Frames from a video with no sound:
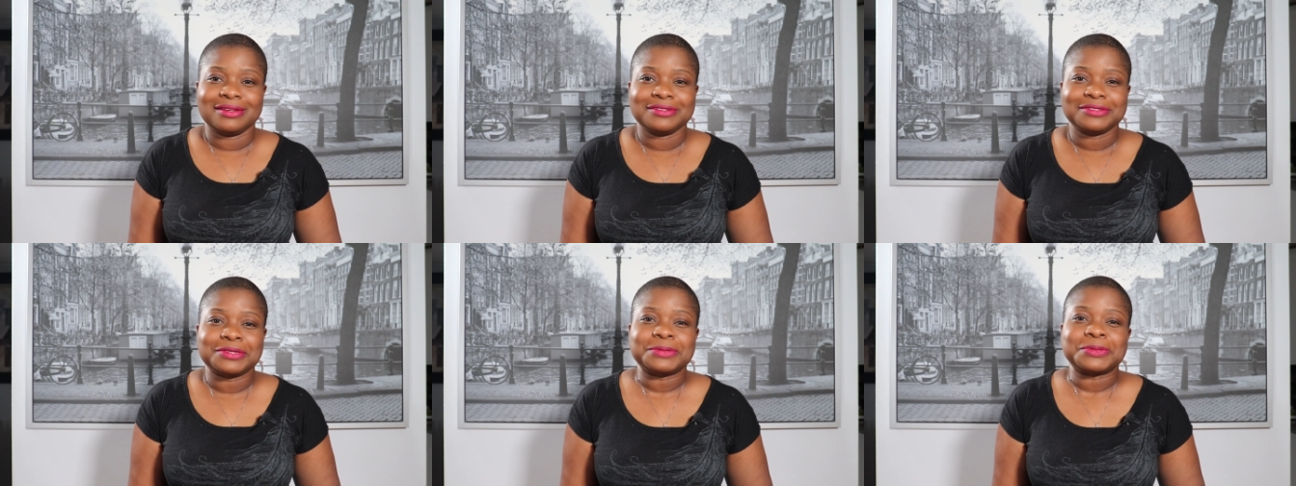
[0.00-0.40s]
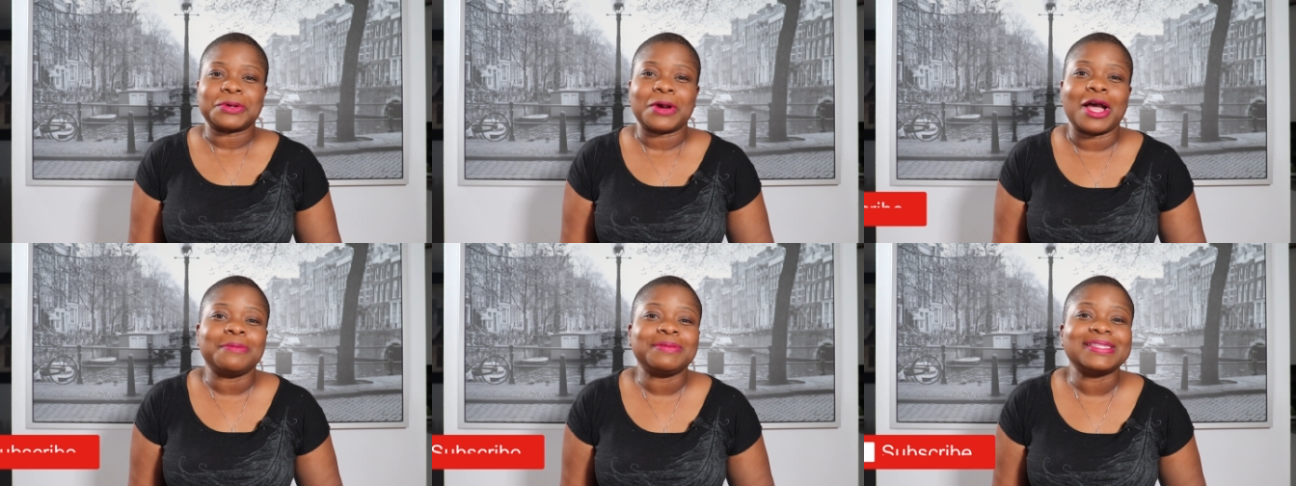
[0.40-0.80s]

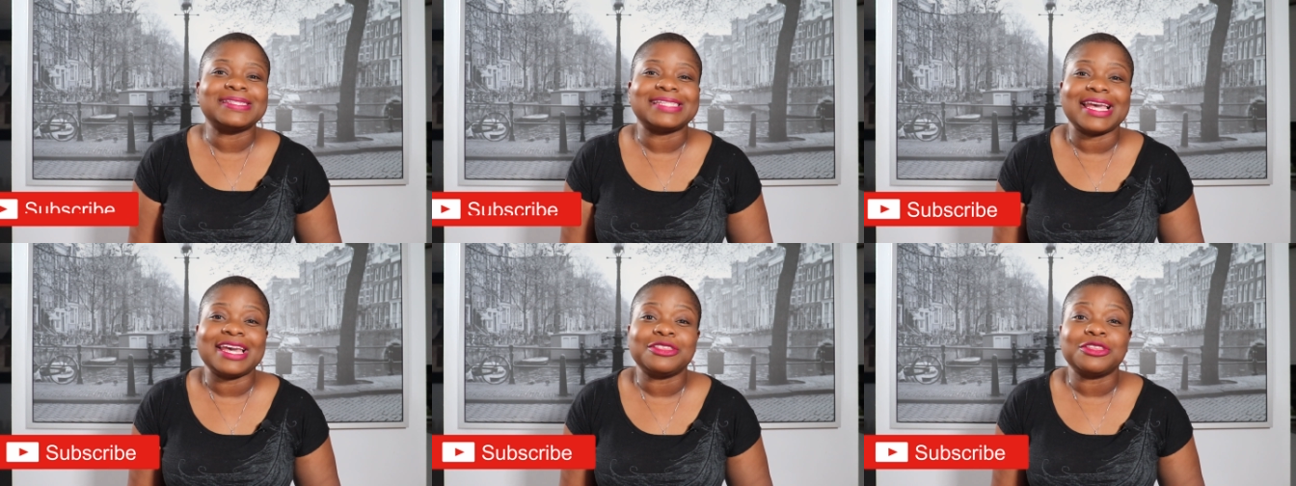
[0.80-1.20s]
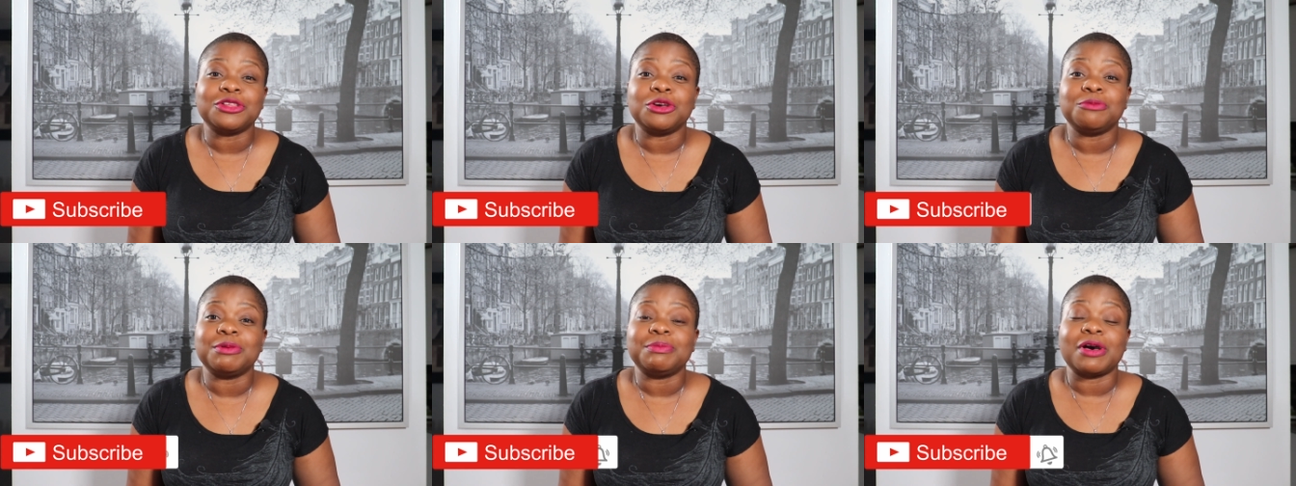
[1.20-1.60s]
Subscribe to stay in the
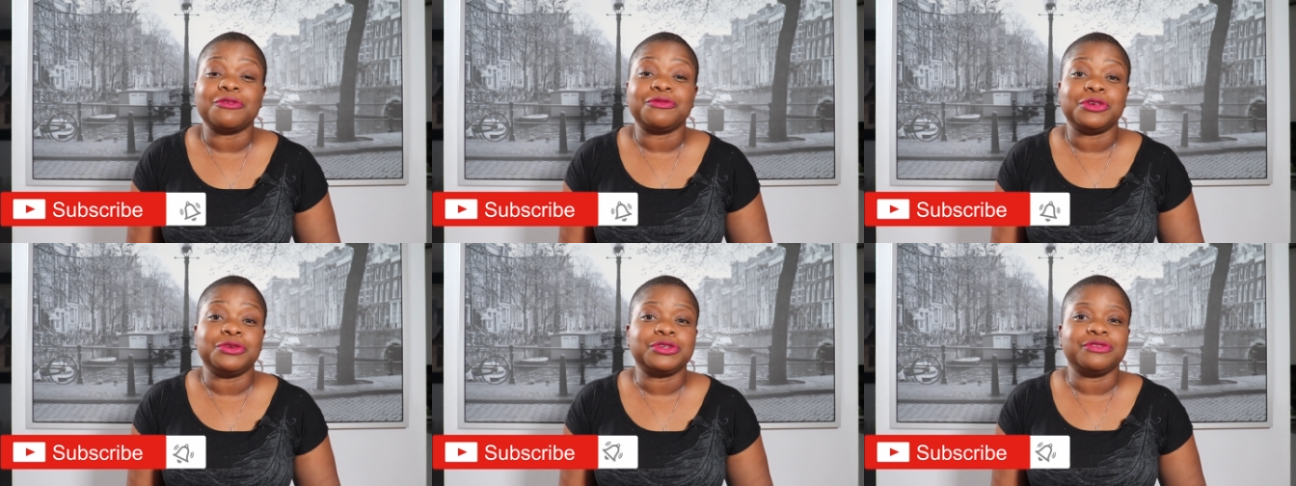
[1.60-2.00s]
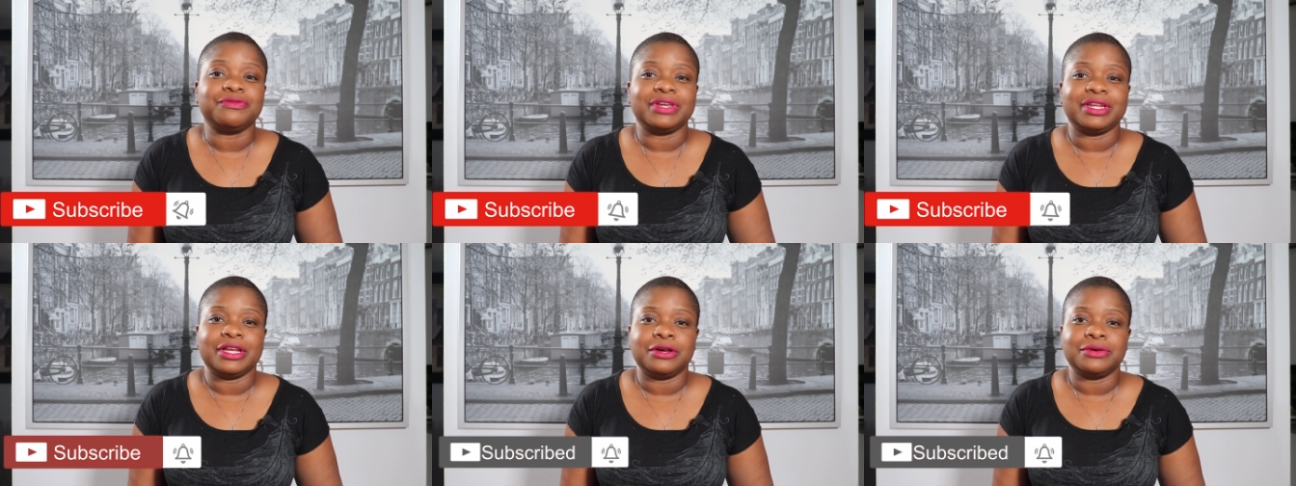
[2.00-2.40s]
loop about future
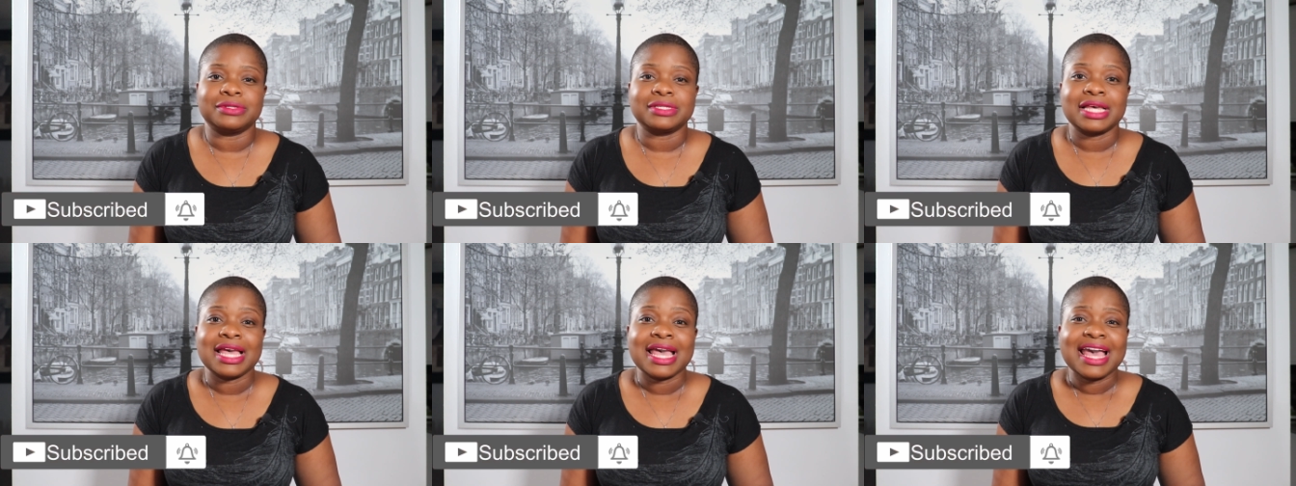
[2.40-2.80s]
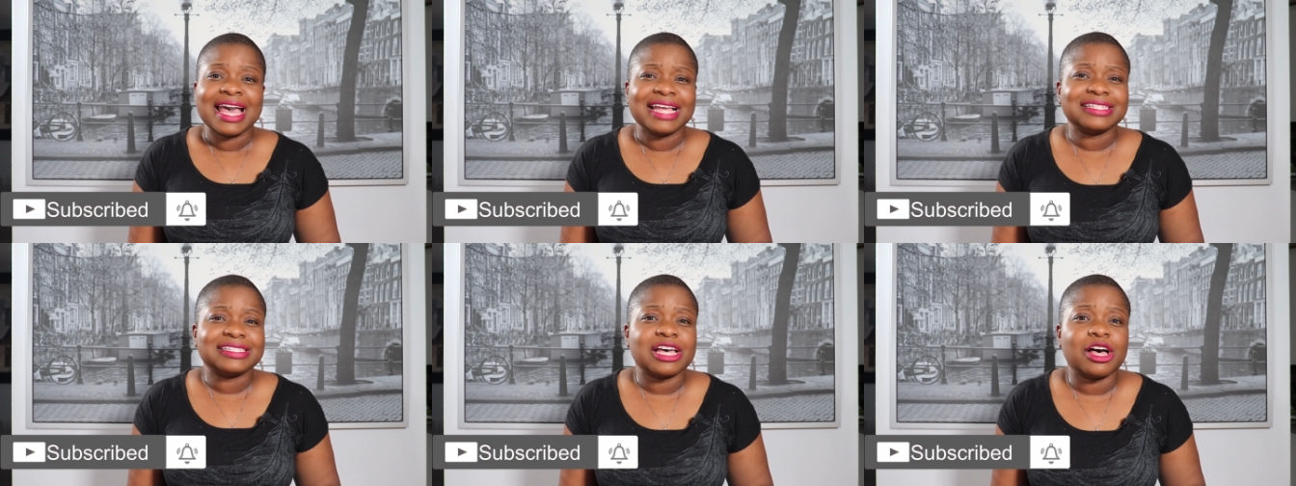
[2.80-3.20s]
videos,
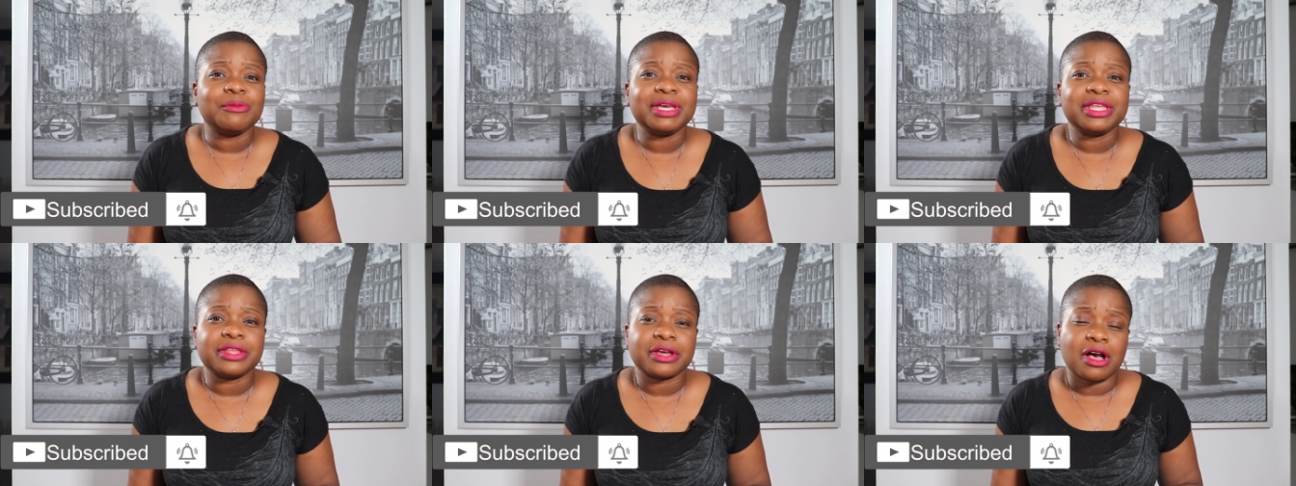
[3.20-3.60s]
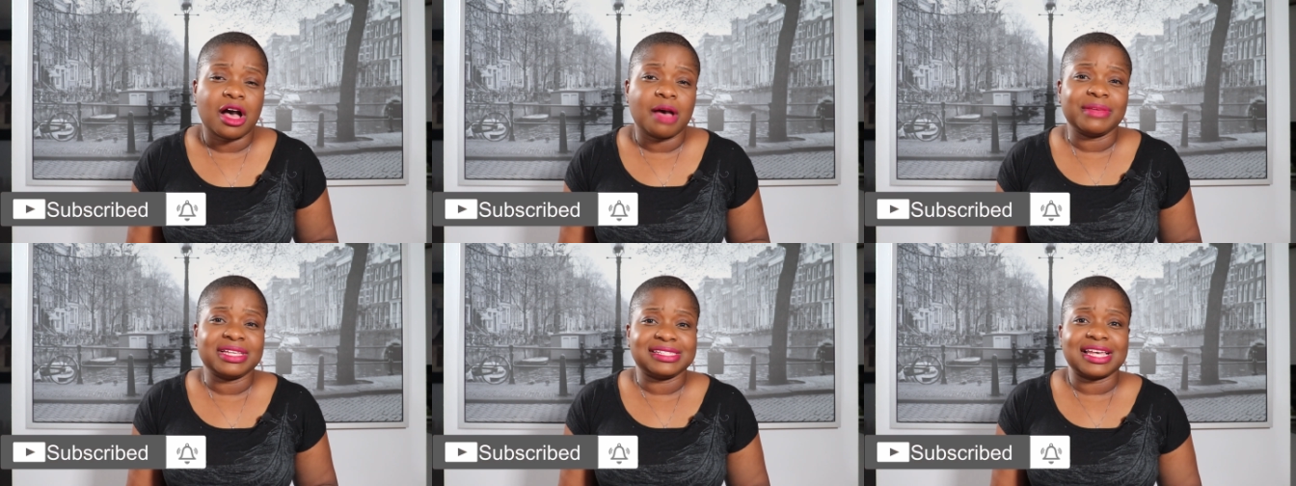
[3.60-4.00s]
and tell me in the
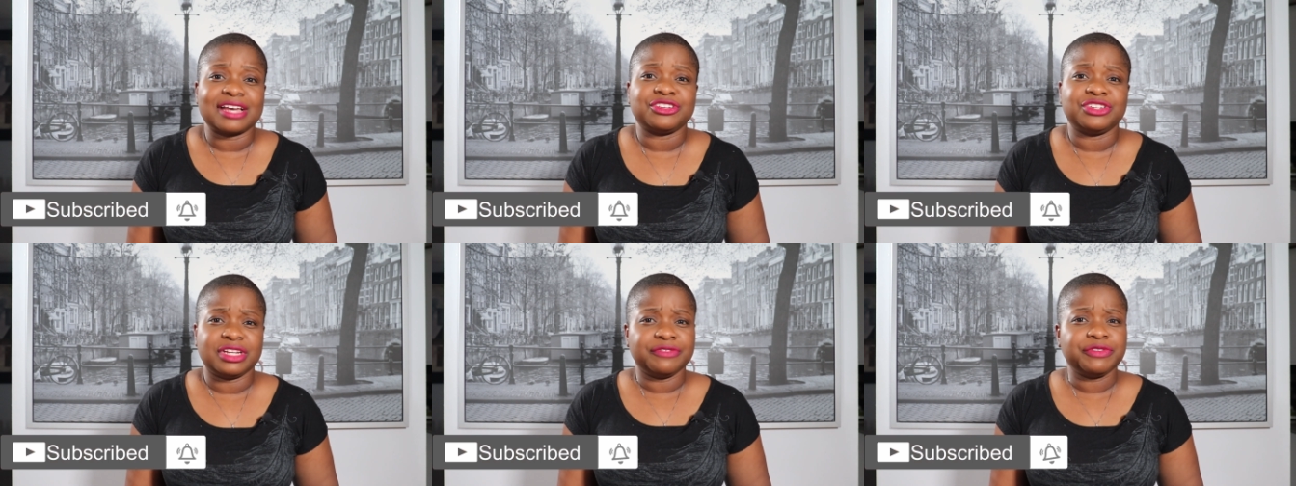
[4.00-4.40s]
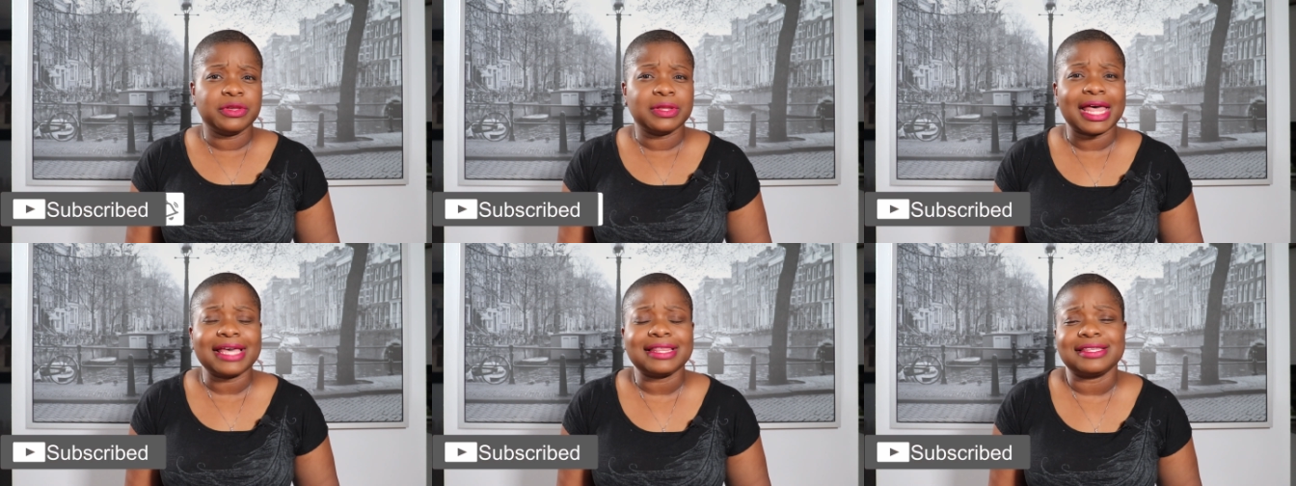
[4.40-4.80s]
comment section if you
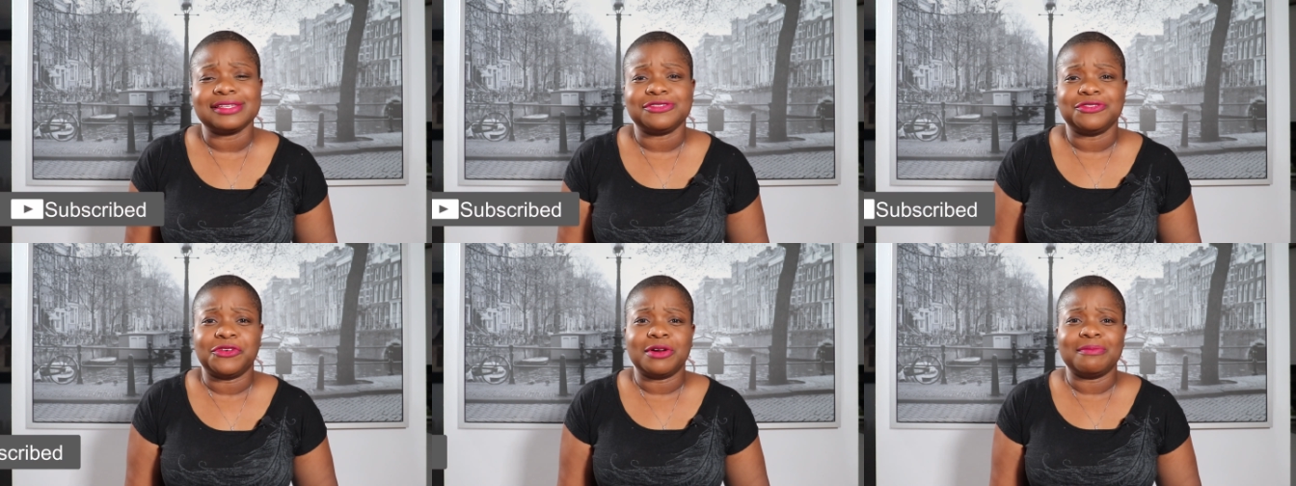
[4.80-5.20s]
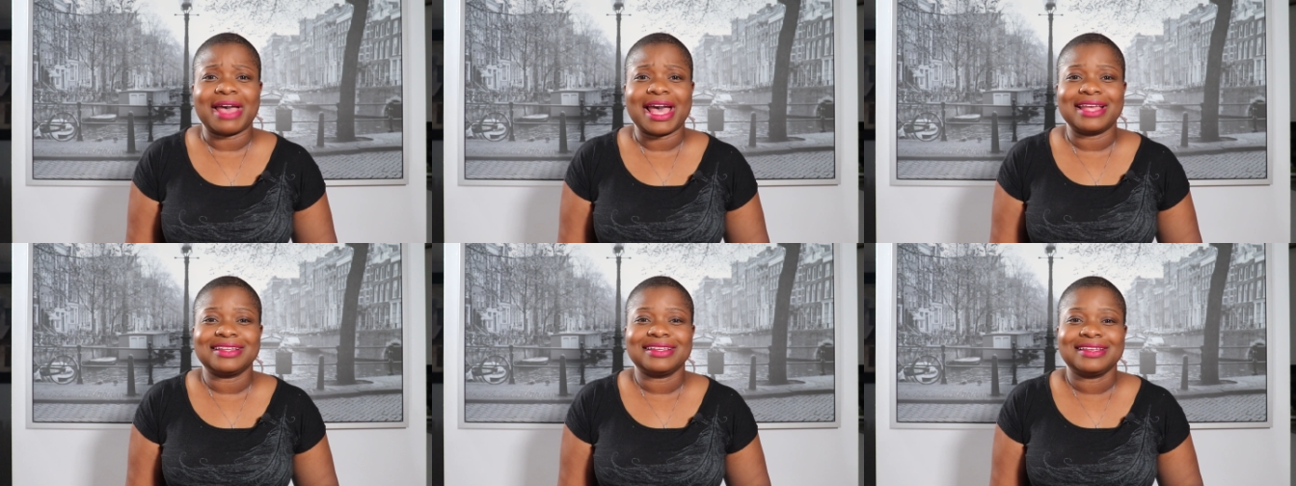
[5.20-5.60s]
like this format.